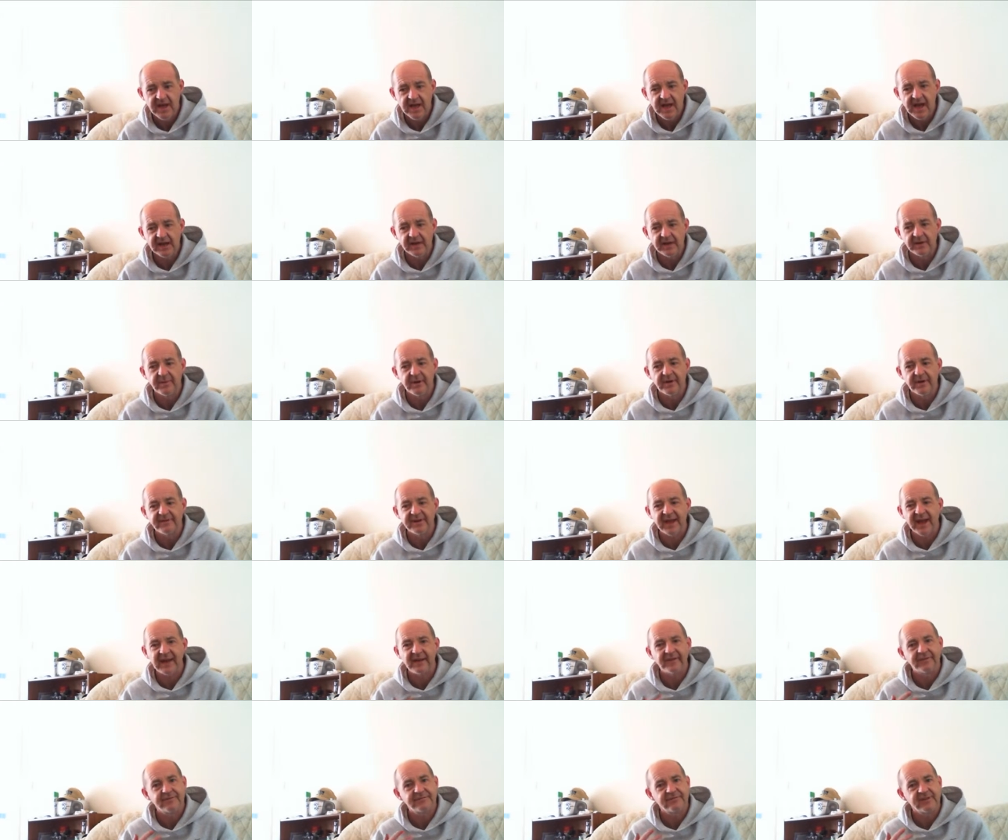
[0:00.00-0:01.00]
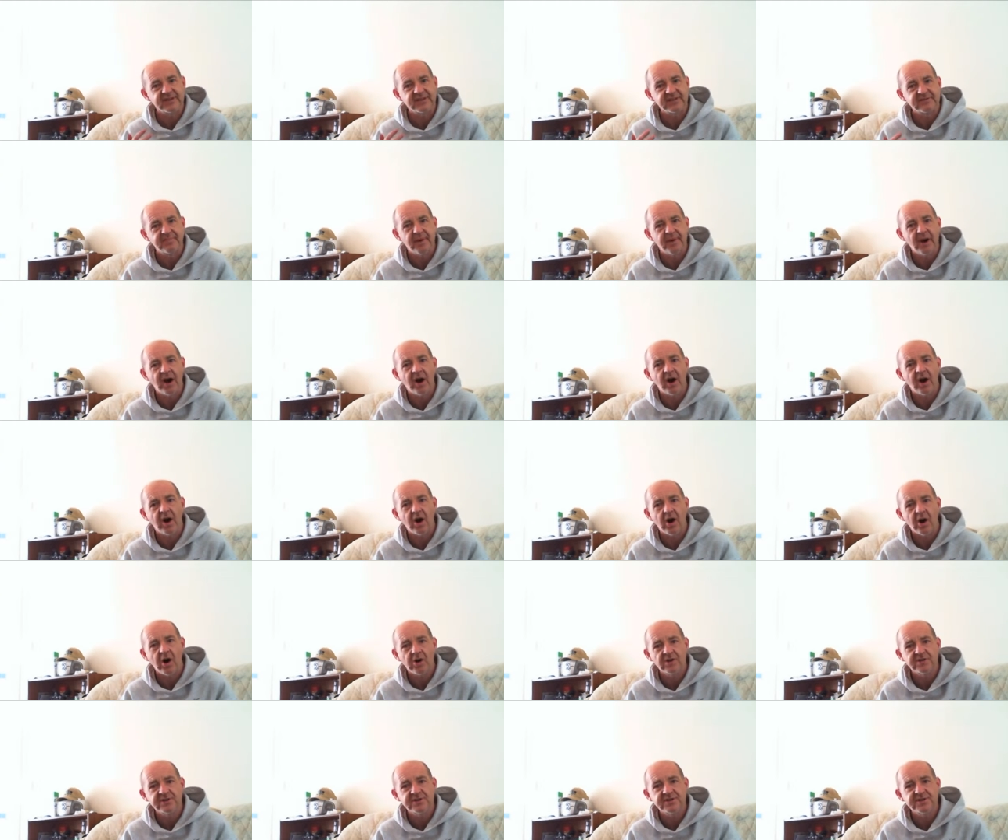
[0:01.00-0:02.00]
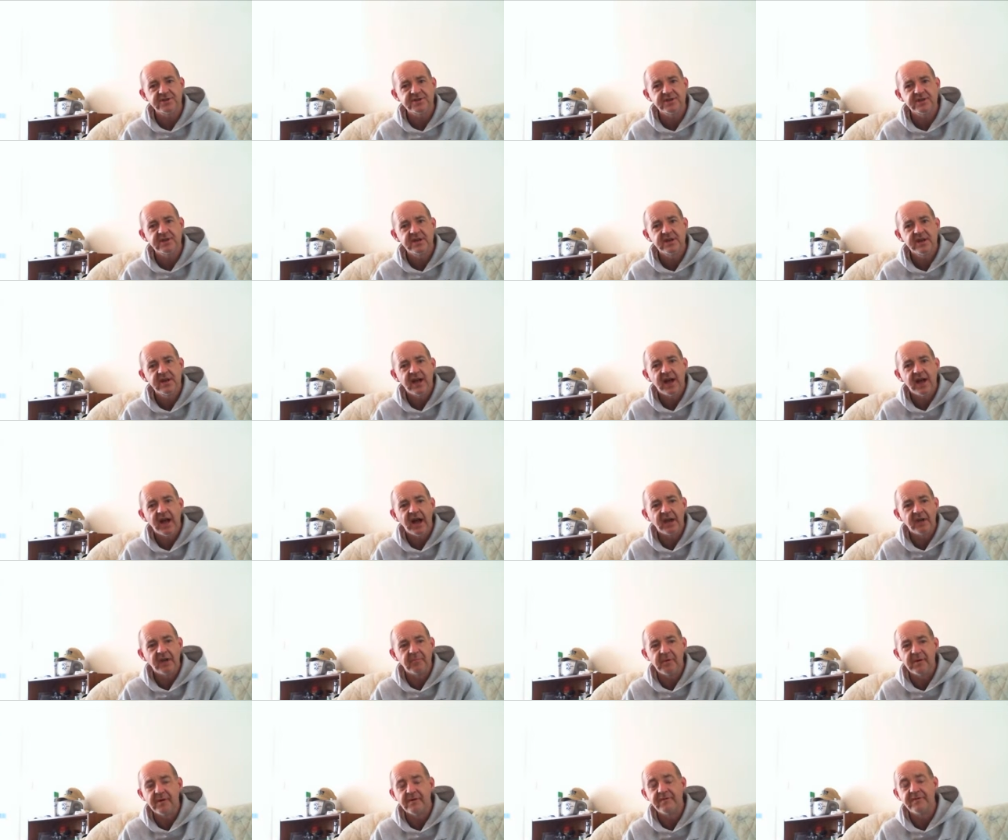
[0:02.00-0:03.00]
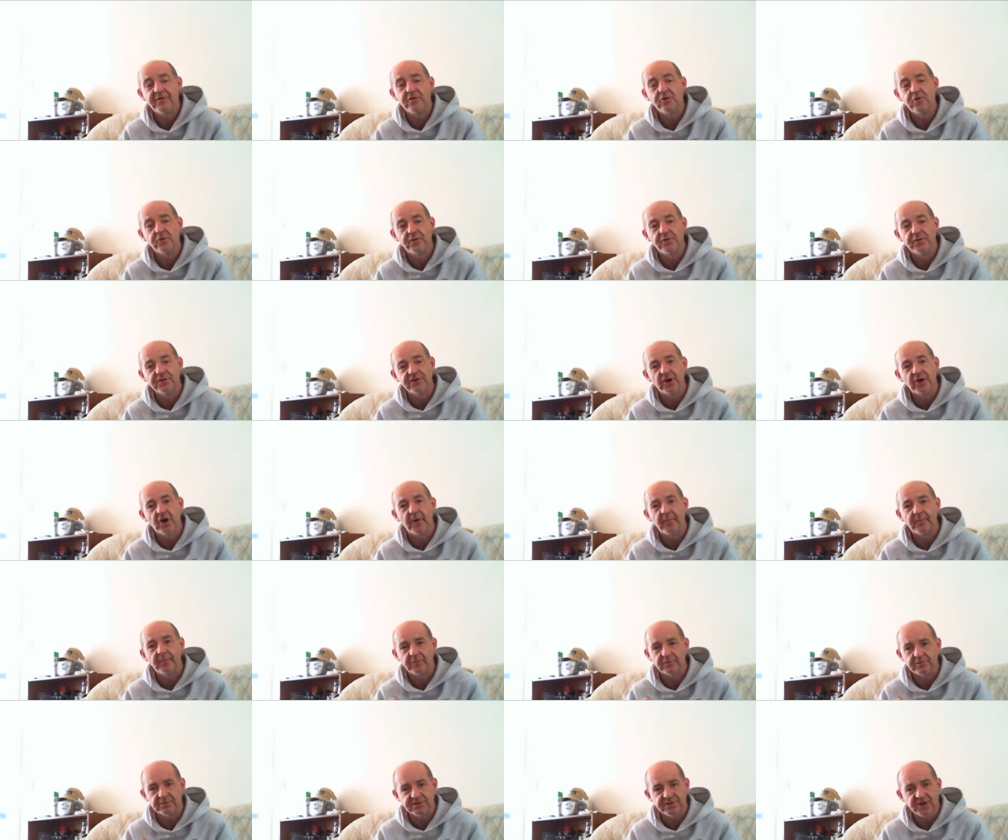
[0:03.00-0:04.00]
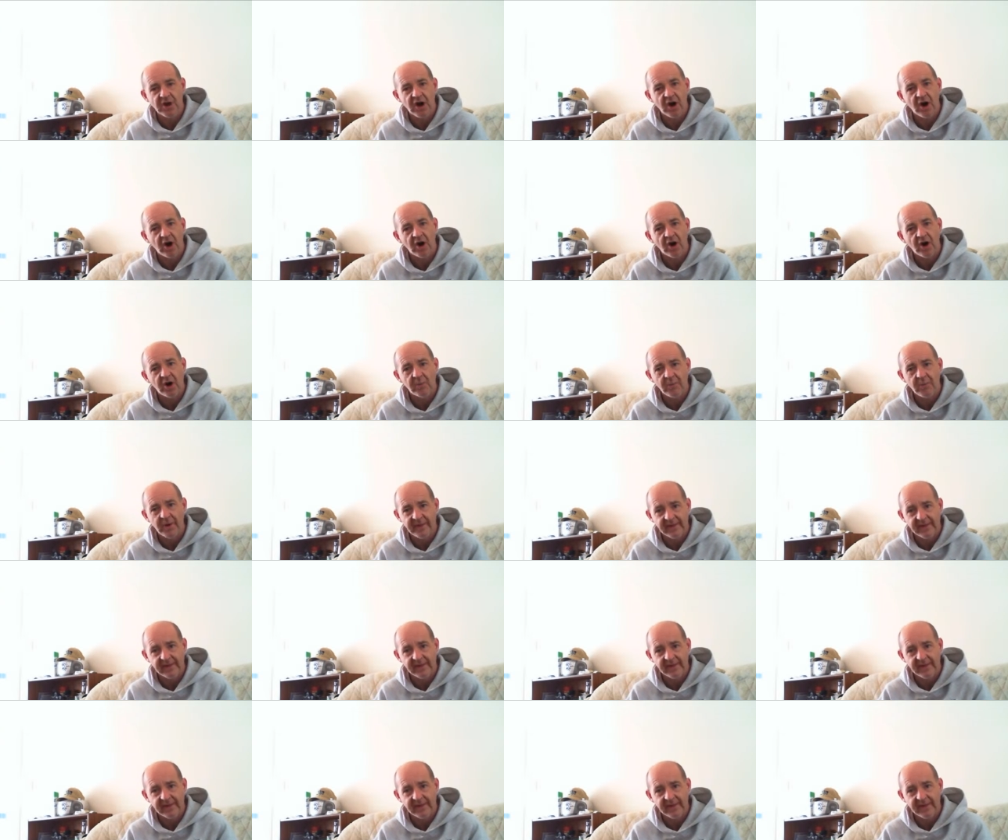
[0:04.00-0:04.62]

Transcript: A little bit of Gallifrey's past, a little bit of who the Time Lords are and where they